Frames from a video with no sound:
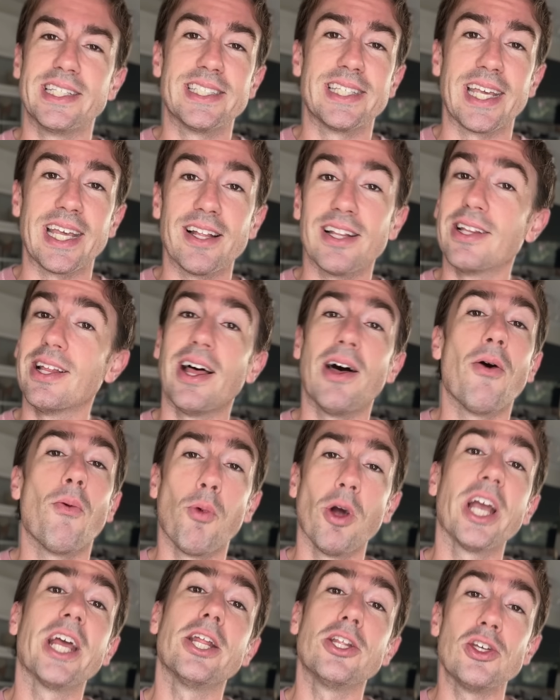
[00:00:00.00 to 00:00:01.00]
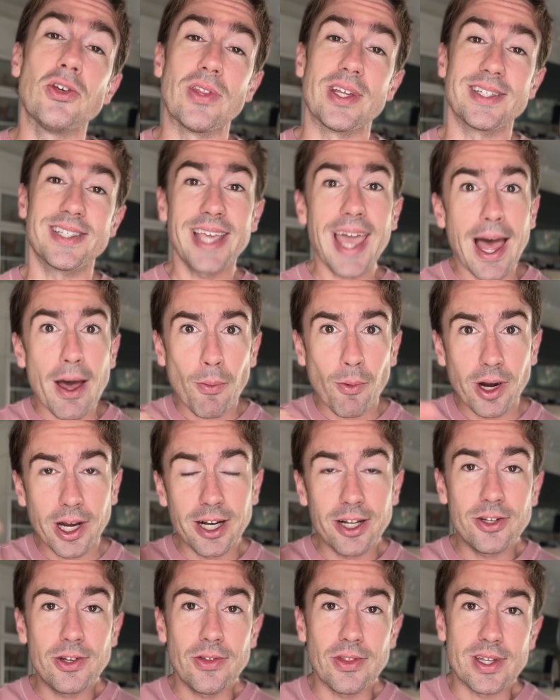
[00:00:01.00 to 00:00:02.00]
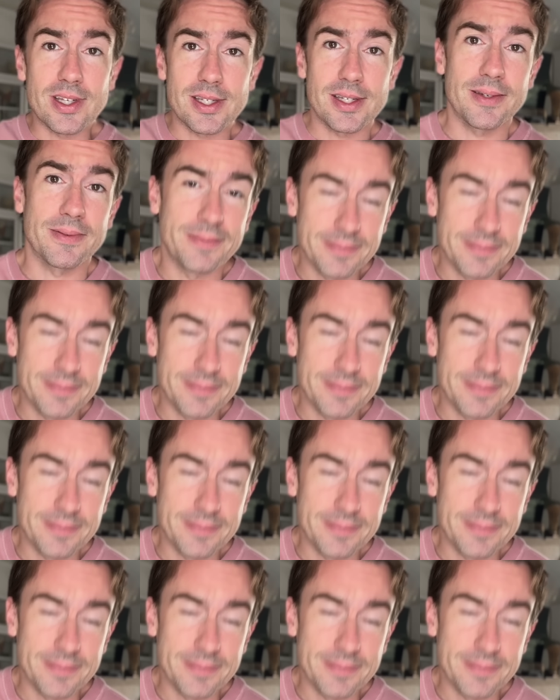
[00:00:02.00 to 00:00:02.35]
see, look, we're gonna do this. Yeah, we're gonna do this.